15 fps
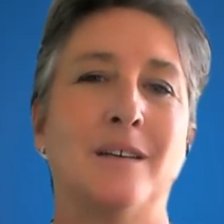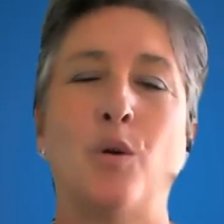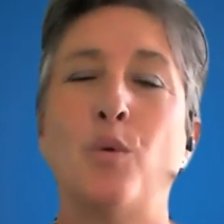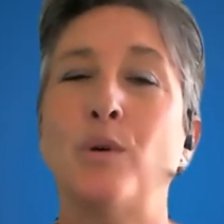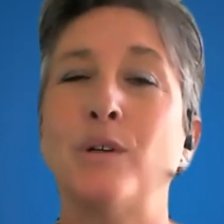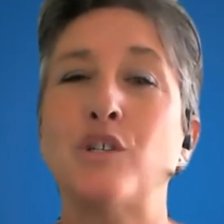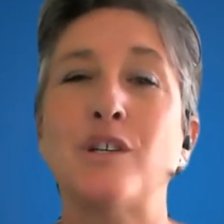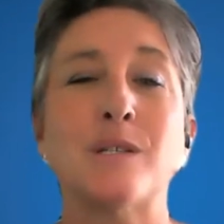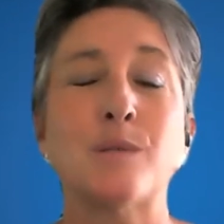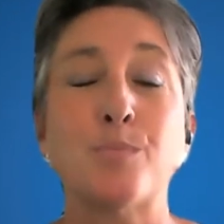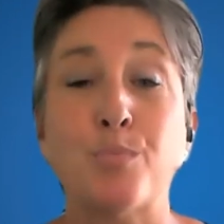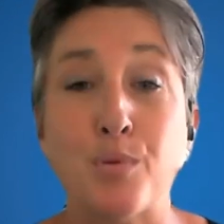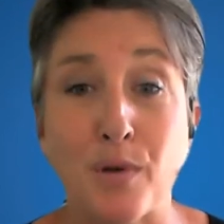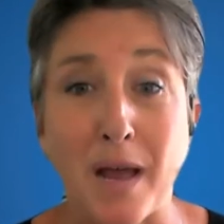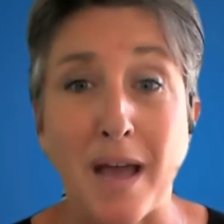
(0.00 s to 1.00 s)
OLG is
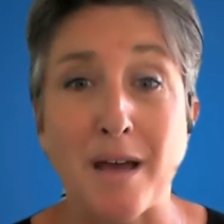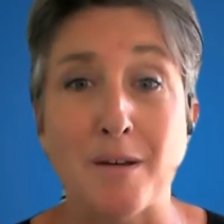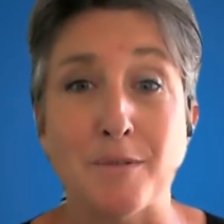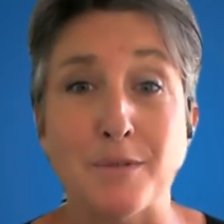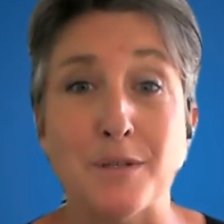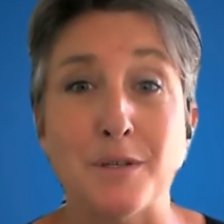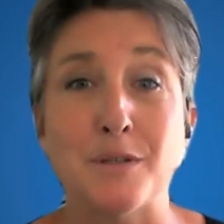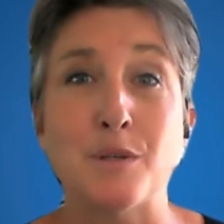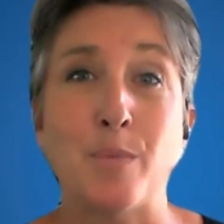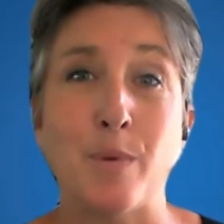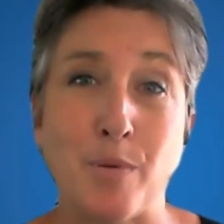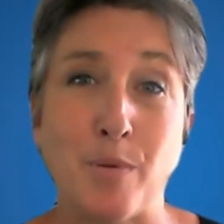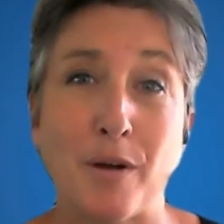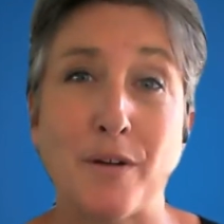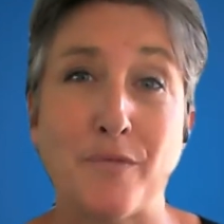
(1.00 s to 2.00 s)
proud to be
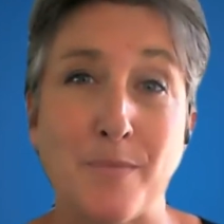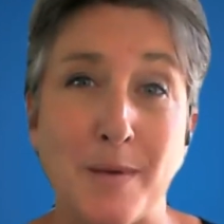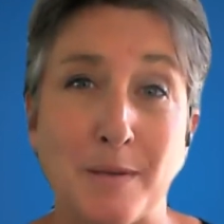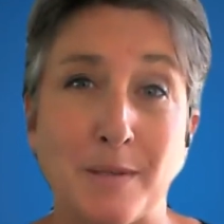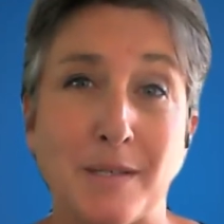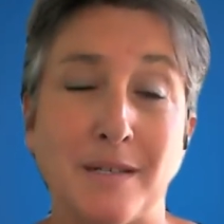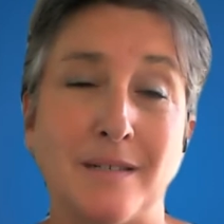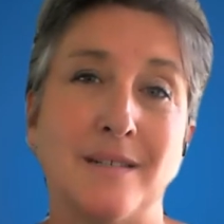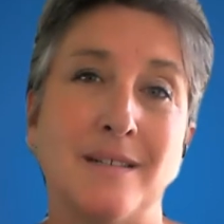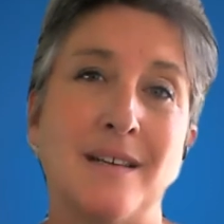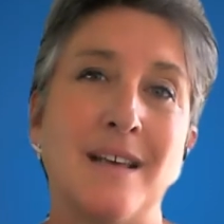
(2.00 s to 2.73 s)
part of Milton,